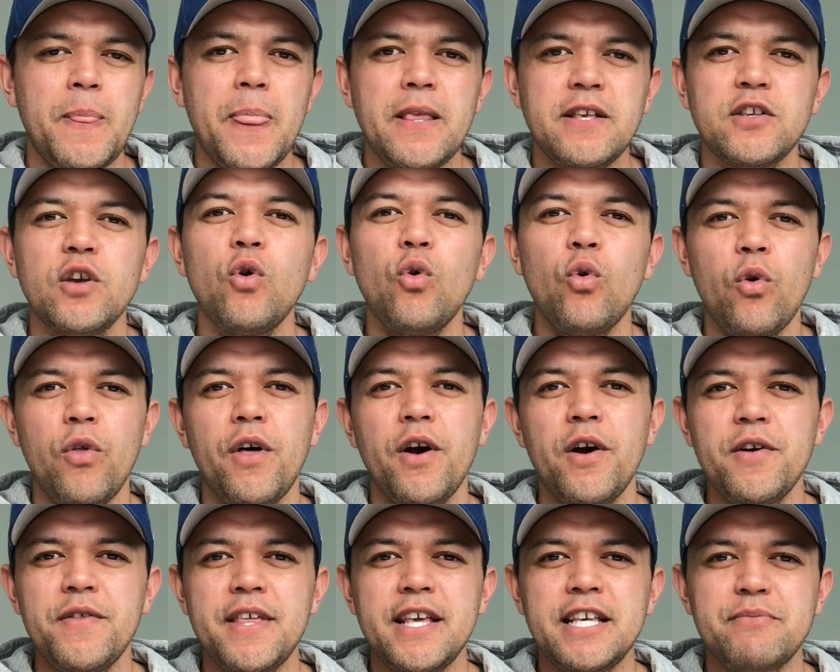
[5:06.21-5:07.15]
So
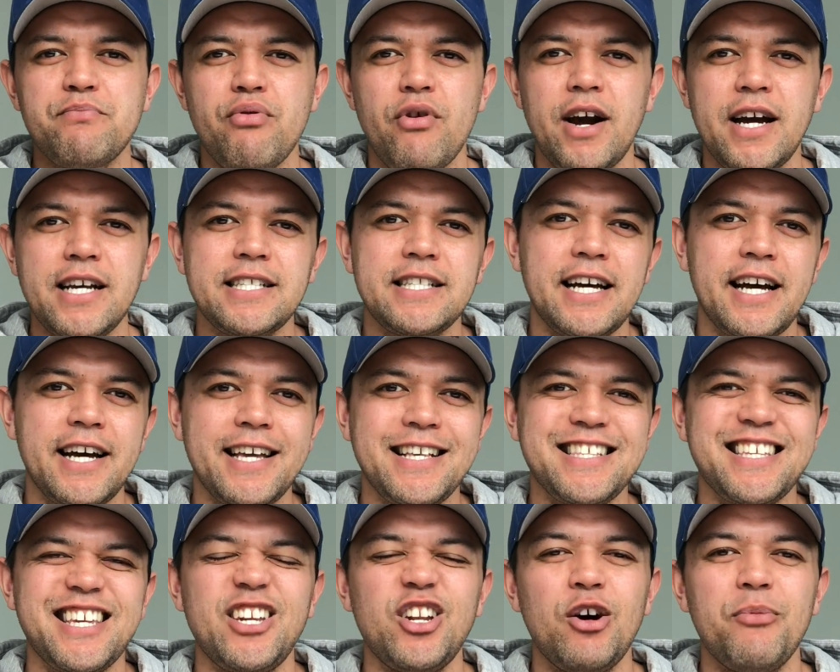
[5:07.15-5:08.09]
although these price
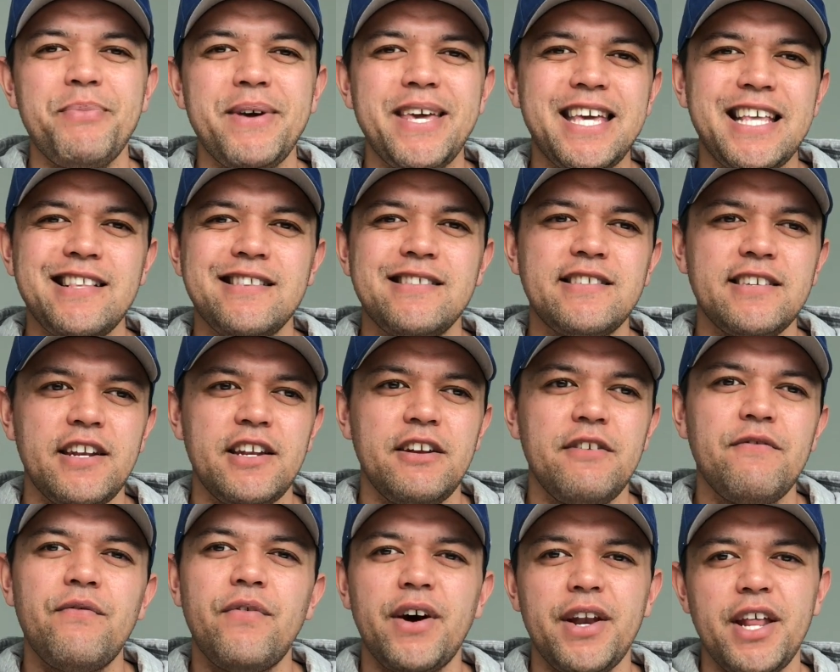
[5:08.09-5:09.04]
targets cannot be
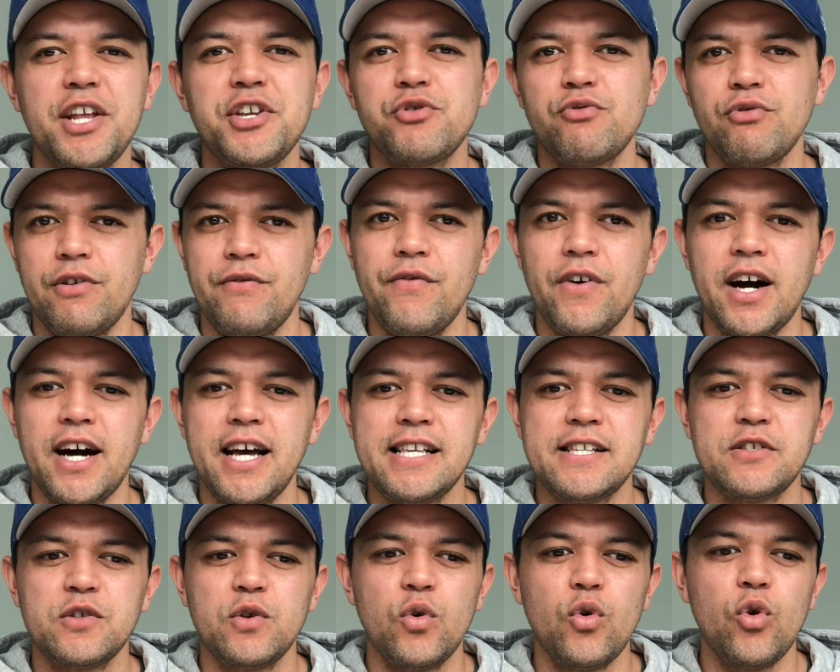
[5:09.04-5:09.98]
considered financial
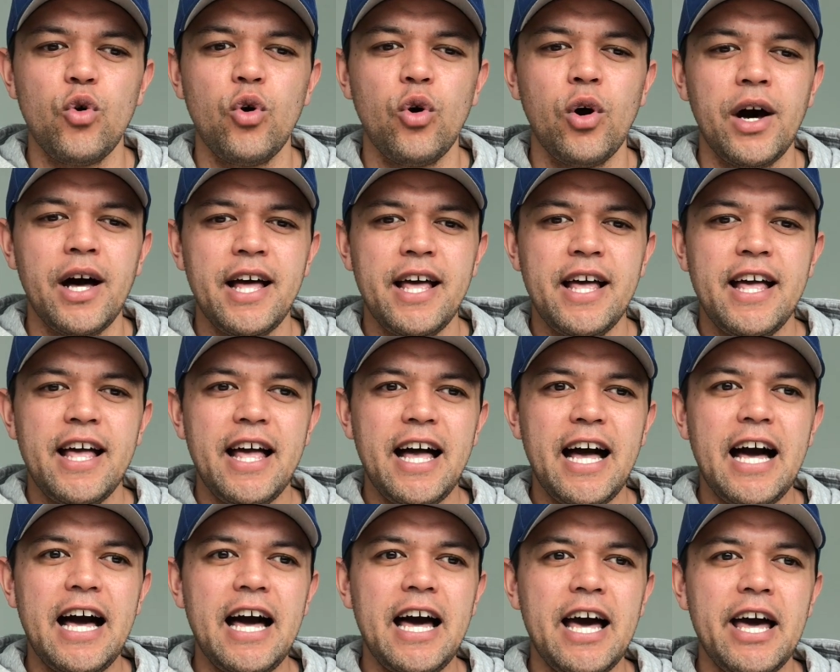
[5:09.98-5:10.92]
advice or
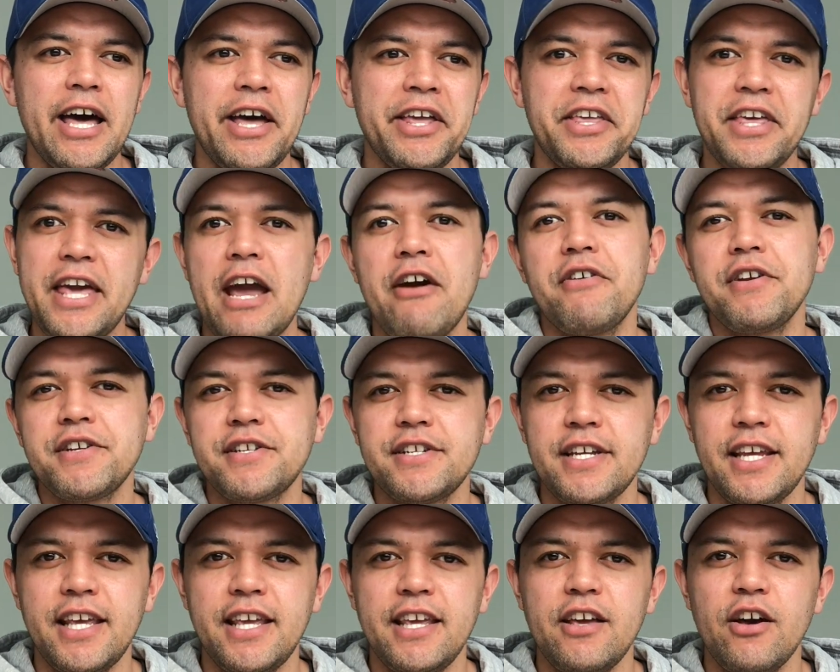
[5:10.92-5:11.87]
a
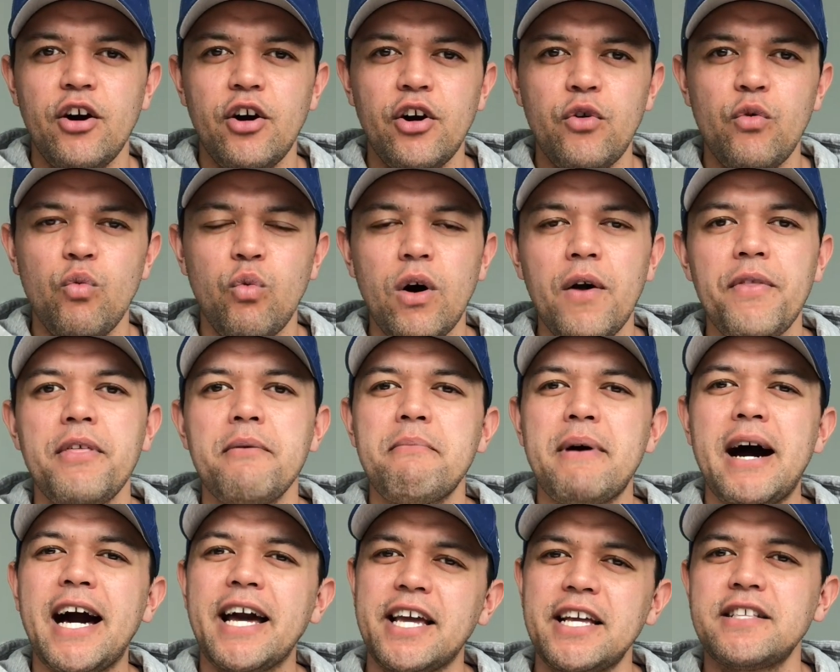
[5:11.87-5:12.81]
guarantee on what the
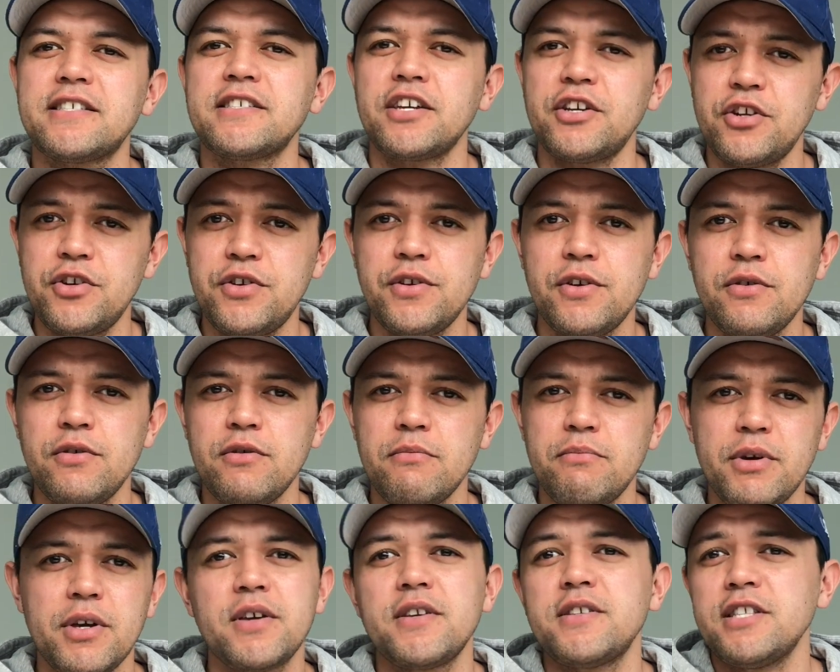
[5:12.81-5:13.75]
market's going to do,
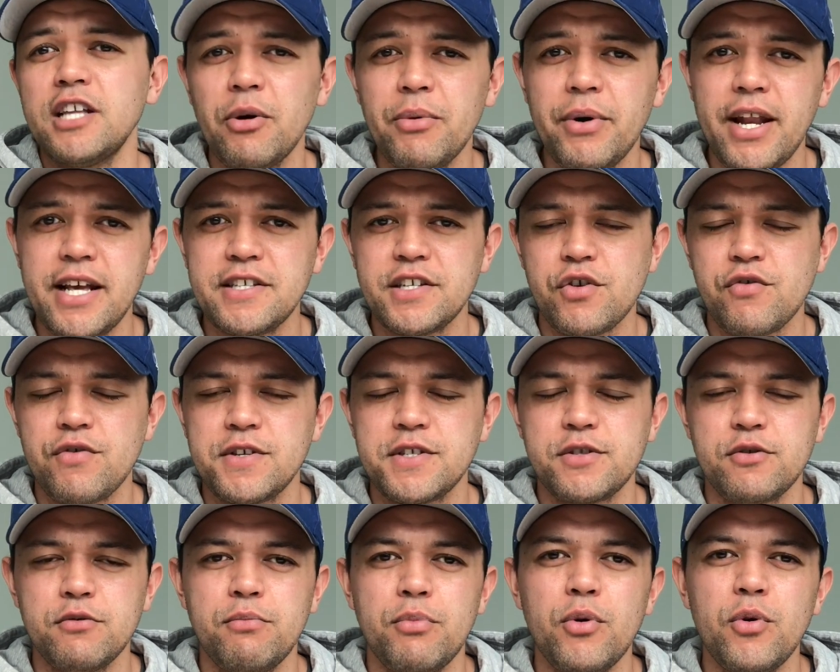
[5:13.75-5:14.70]
because no one has a
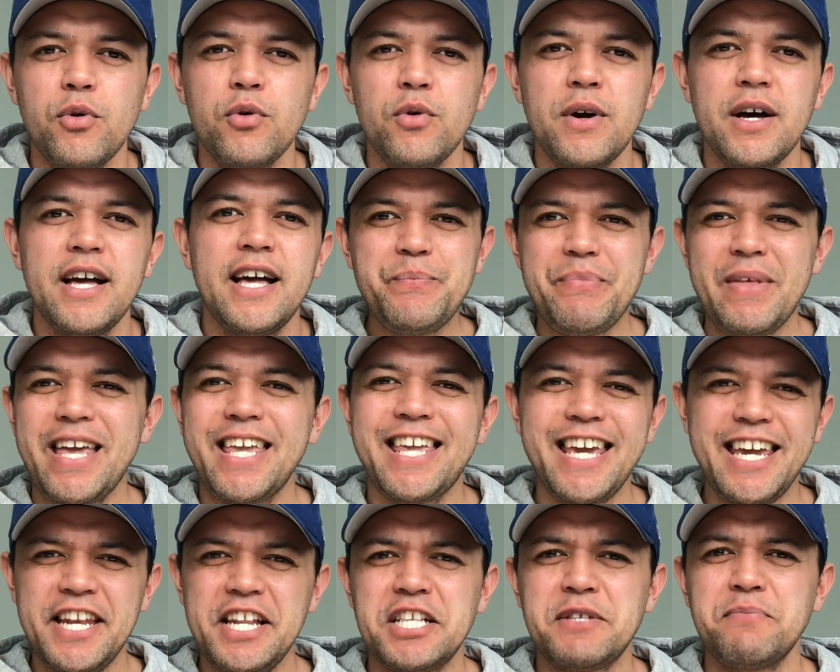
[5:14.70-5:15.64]
crystal ball,
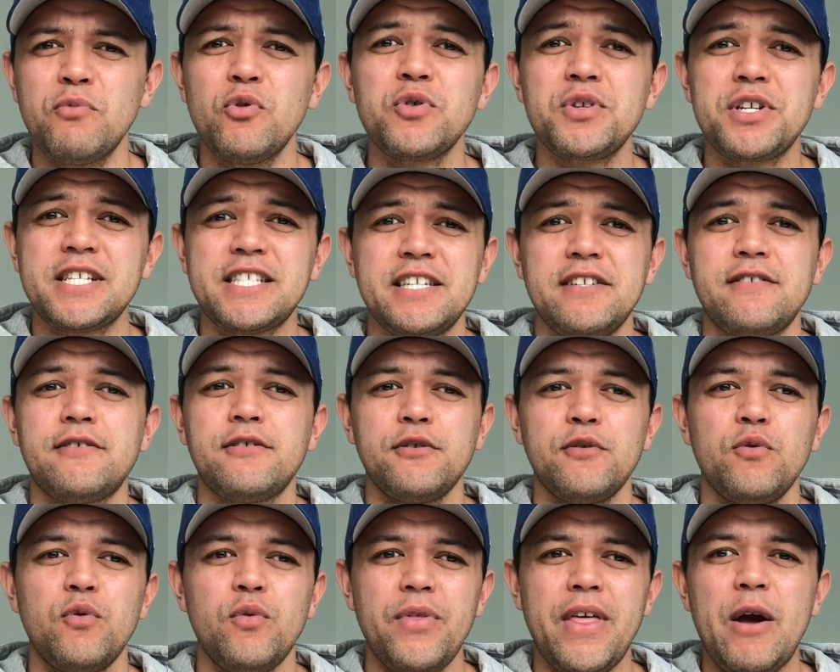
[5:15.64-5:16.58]
again, it's more just a
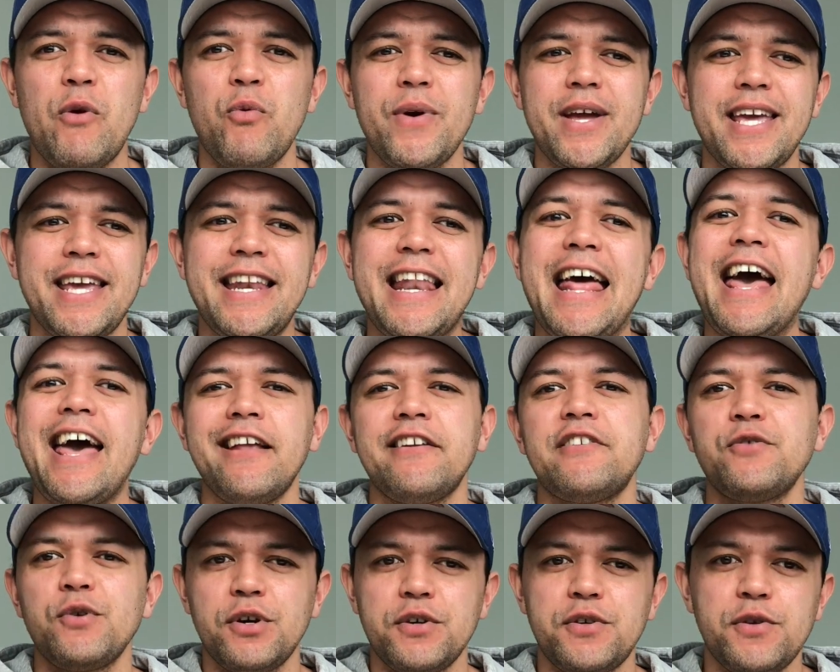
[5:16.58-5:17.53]
tool that we can add
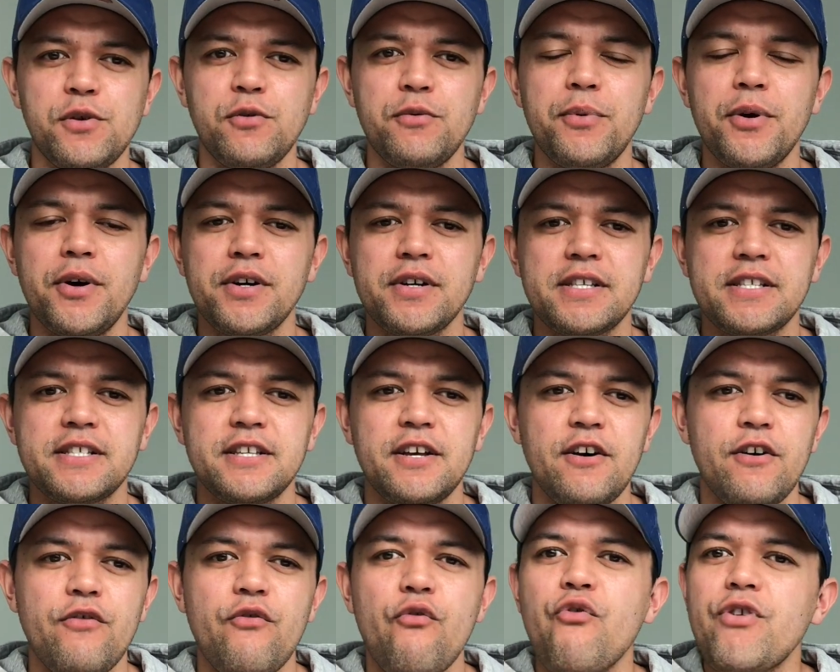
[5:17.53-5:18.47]
to our toolbox
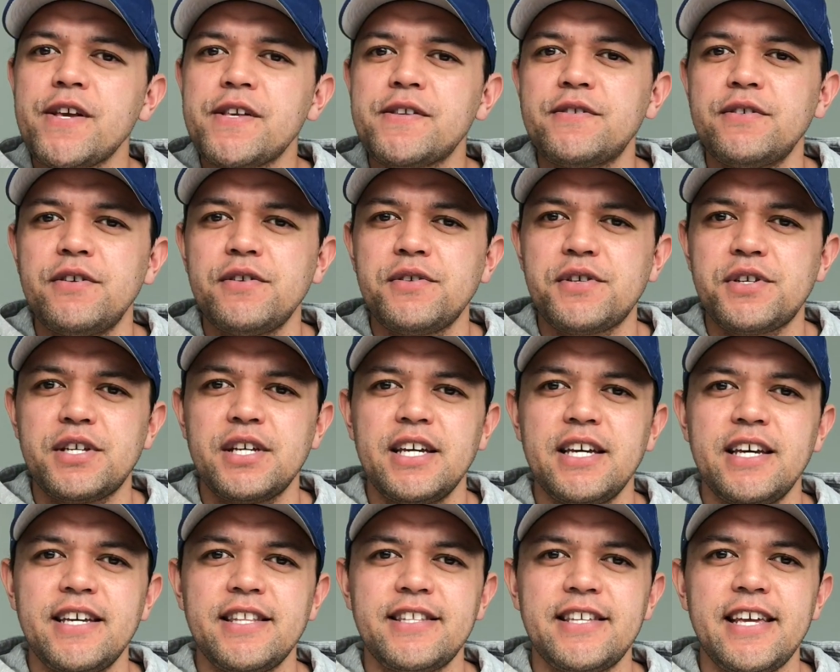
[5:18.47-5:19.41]
of research
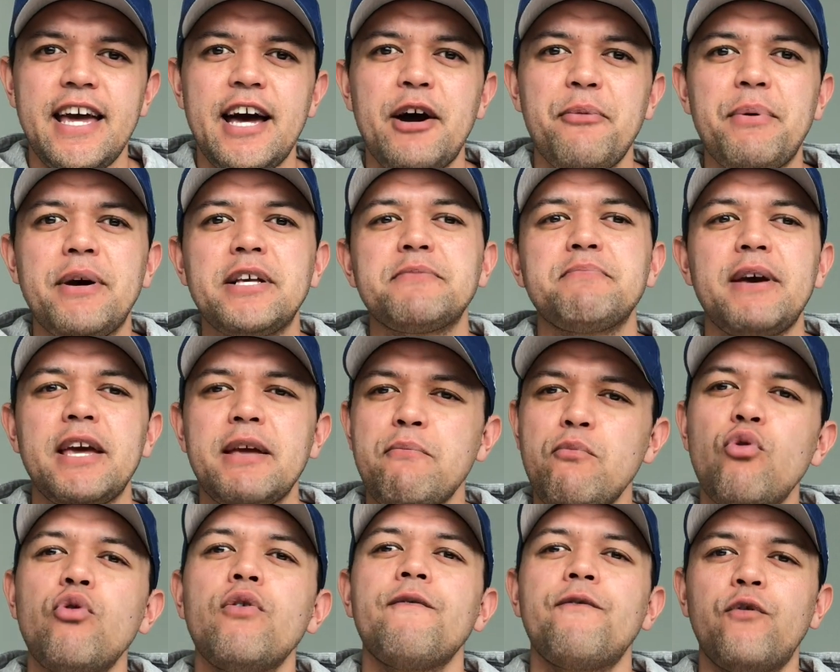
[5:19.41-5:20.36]
to help us make
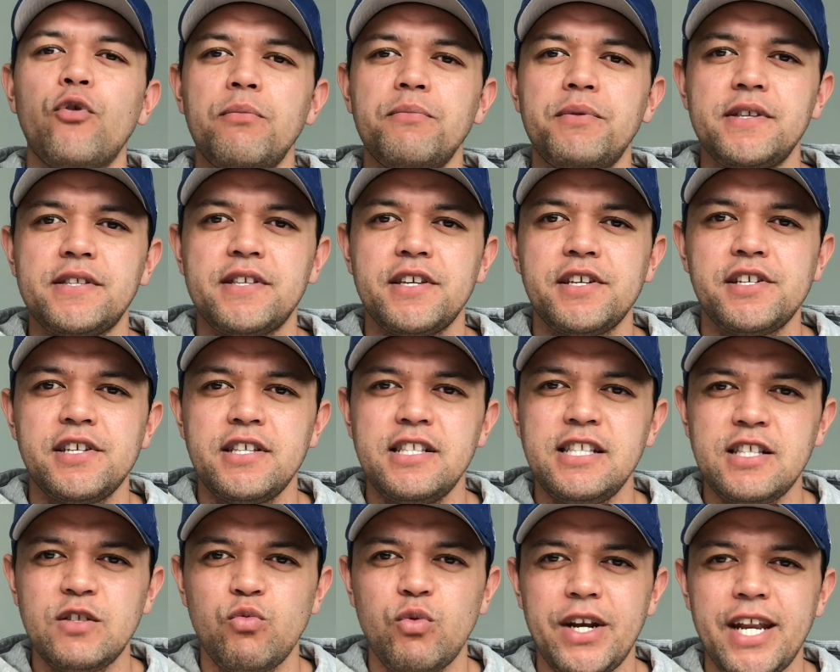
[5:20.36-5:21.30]
more informed
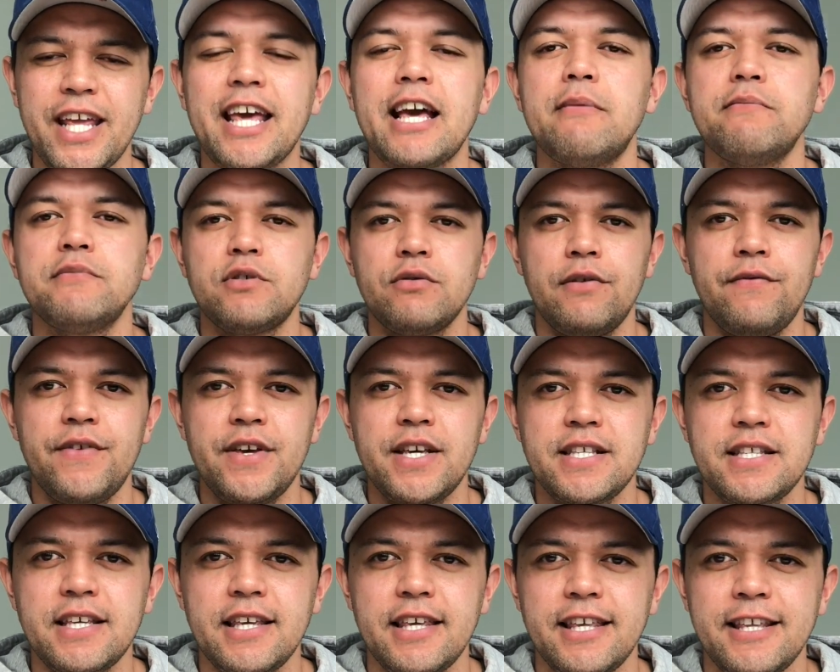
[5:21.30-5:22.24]
decisions when it comes to
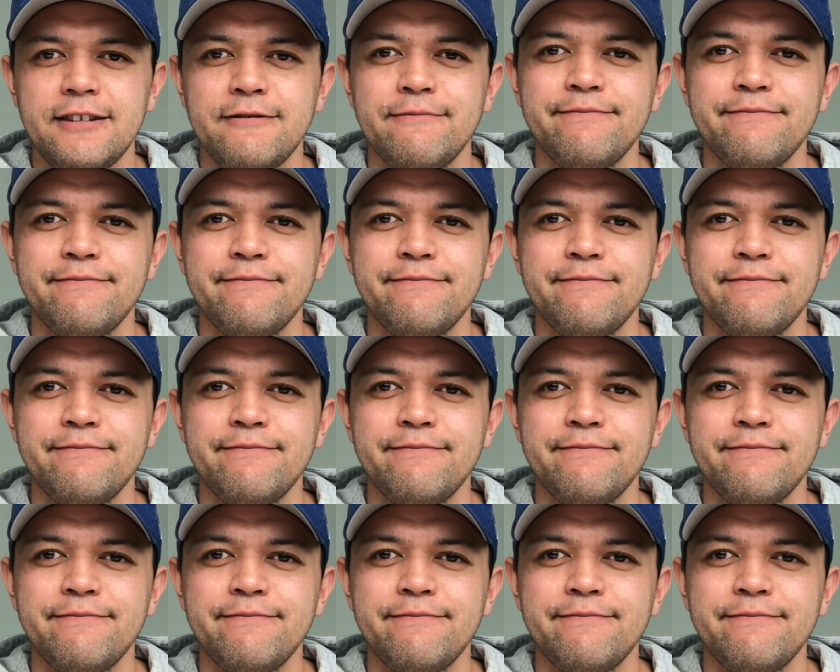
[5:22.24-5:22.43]
investing.